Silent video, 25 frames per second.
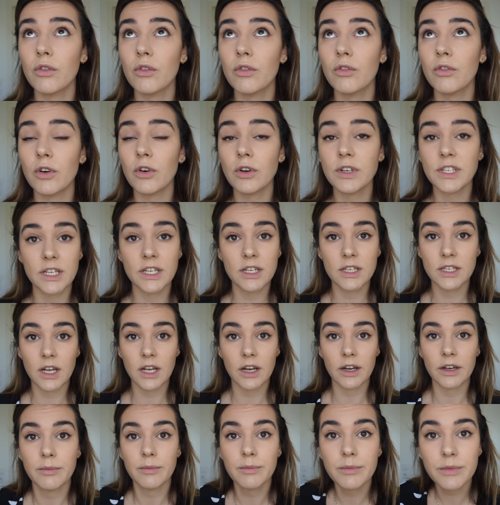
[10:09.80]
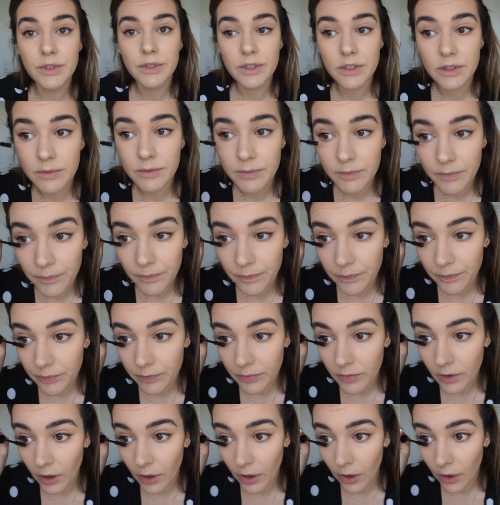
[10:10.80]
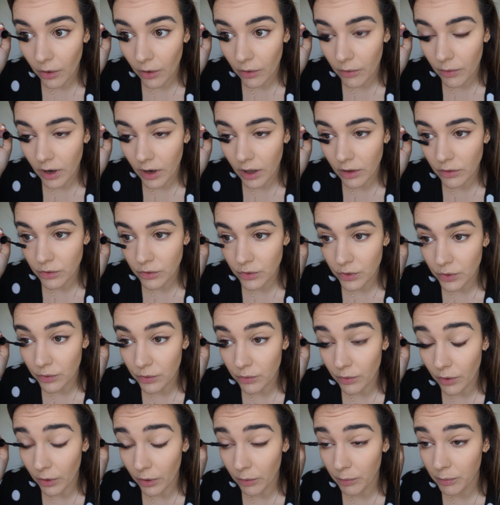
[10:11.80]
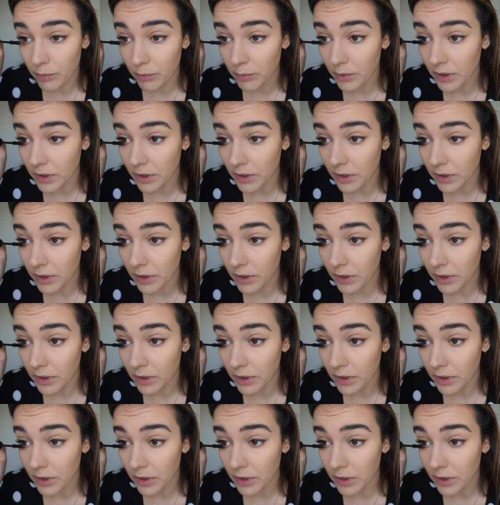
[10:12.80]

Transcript: 14 times around Europe